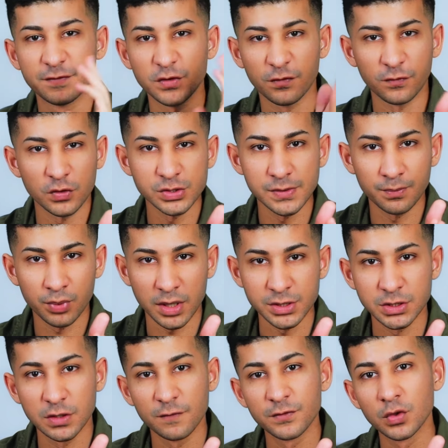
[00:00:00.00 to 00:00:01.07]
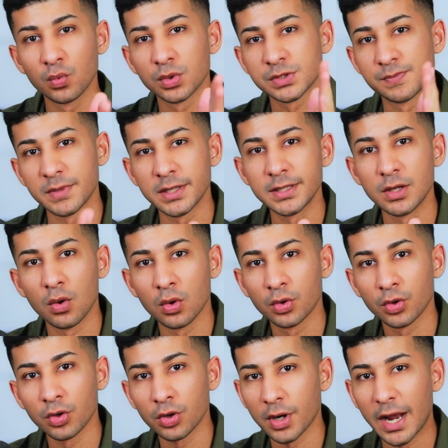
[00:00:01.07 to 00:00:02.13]
If their first impression of you was
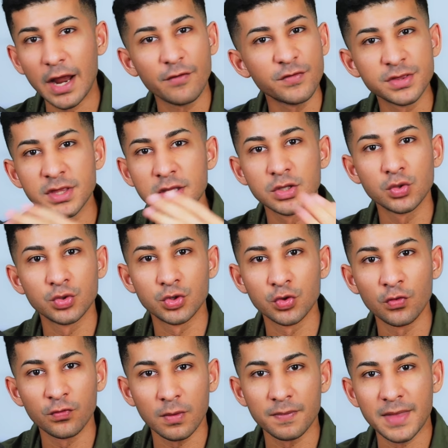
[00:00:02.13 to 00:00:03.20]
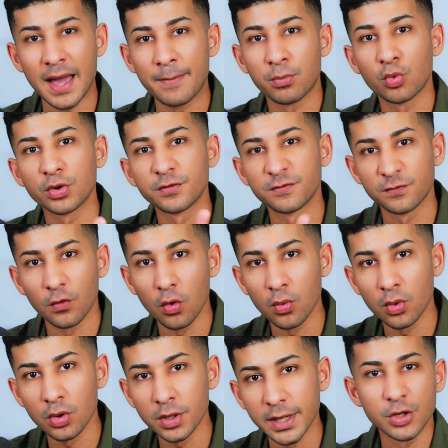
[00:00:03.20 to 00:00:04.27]
mediocre, everything you do from that point
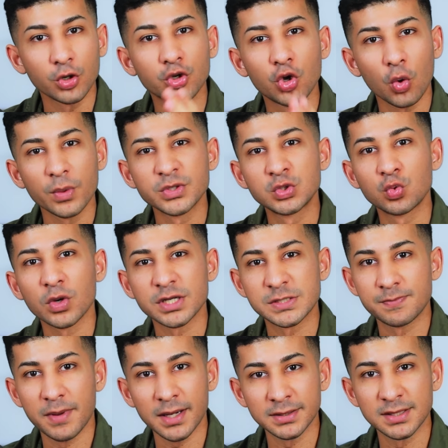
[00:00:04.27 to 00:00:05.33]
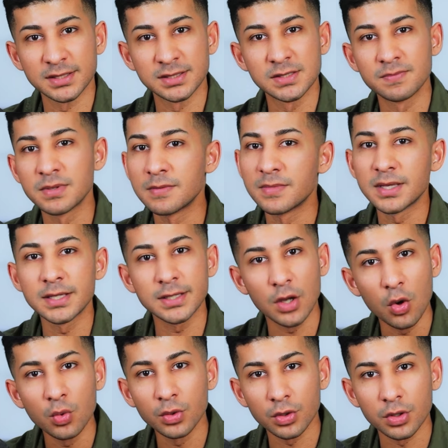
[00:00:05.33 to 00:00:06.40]
forward, they're going to expect it to be
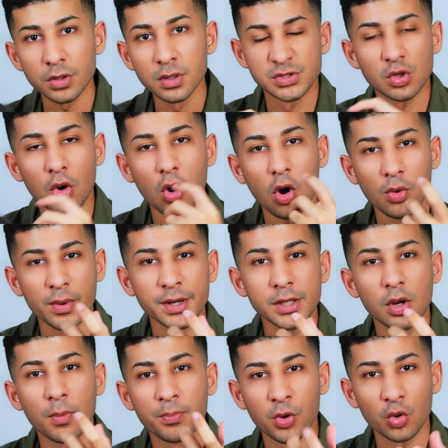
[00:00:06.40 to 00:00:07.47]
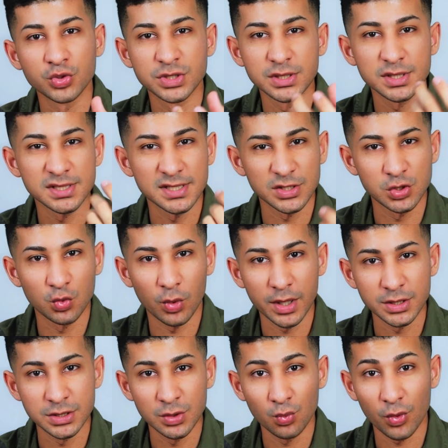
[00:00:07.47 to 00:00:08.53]
mediocre. These are already approaching the
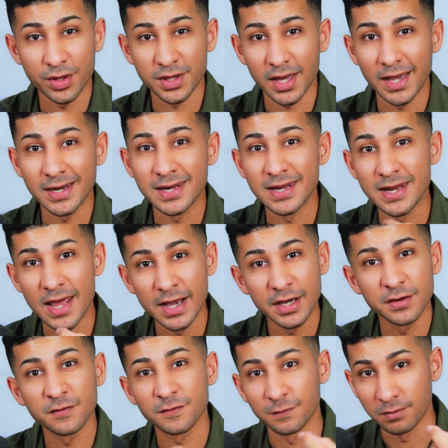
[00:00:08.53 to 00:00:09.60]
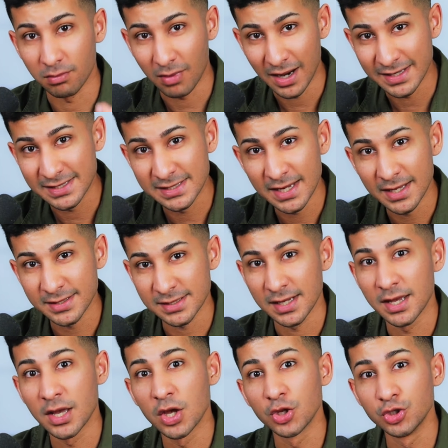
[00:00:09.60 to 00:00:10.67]
situation with a negative mindset
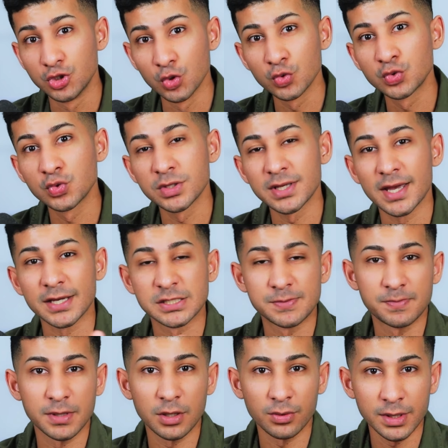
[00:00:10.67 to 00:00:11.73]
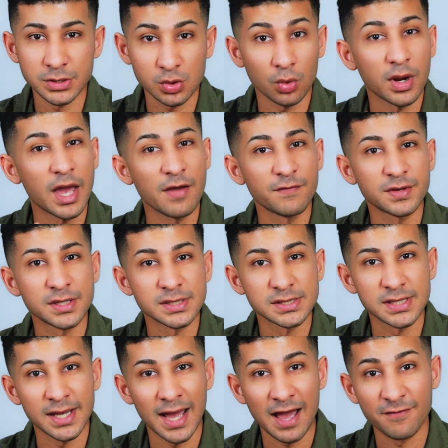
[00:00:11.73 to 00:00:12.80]
due to the experience or evidence
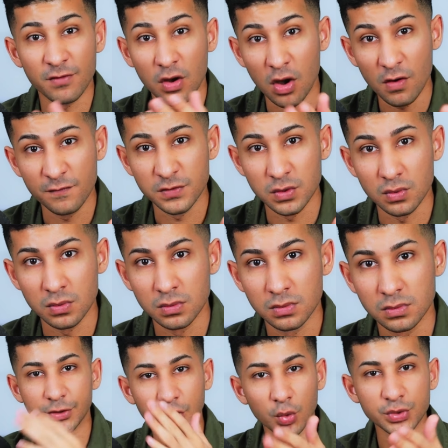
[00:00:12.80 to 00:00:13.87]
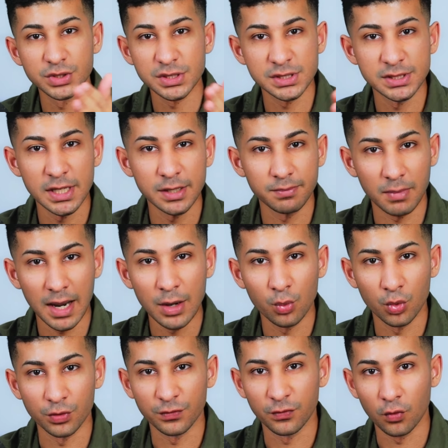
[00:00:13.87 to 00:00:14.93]
they have of you. And don't just take my
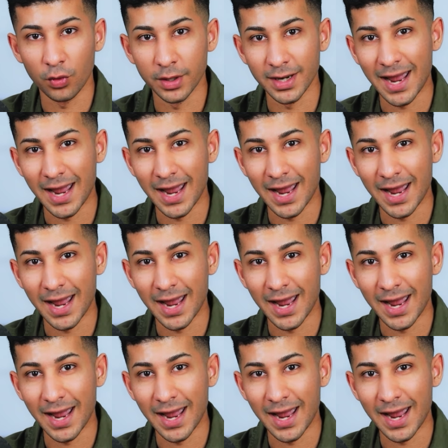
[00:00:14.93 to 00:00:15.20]
word for it.